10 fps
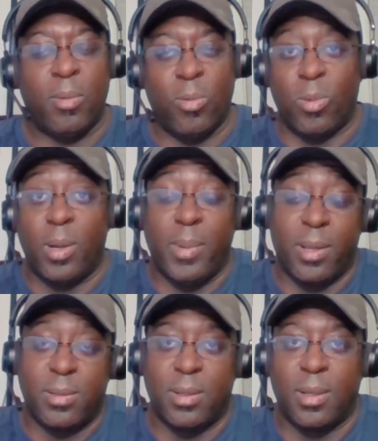One,
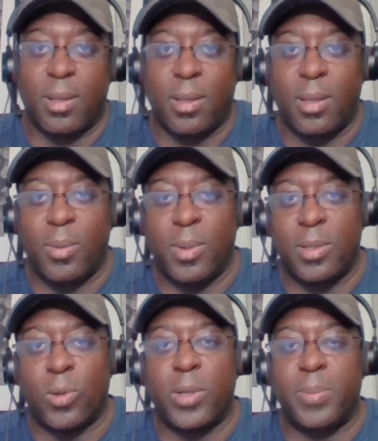because
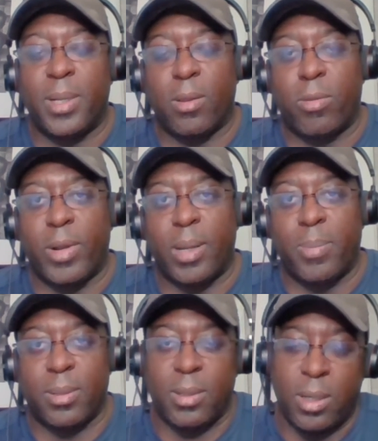he's always been a threat,
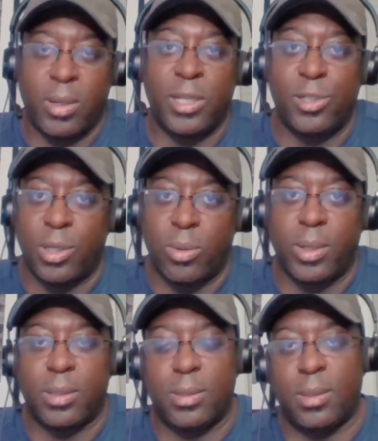but he showed
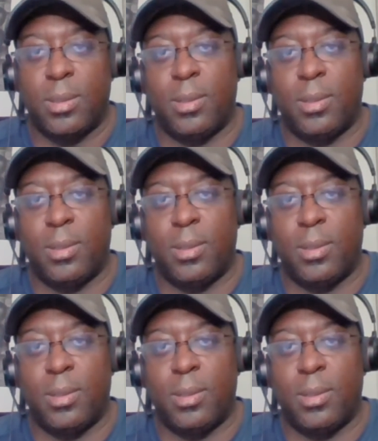it.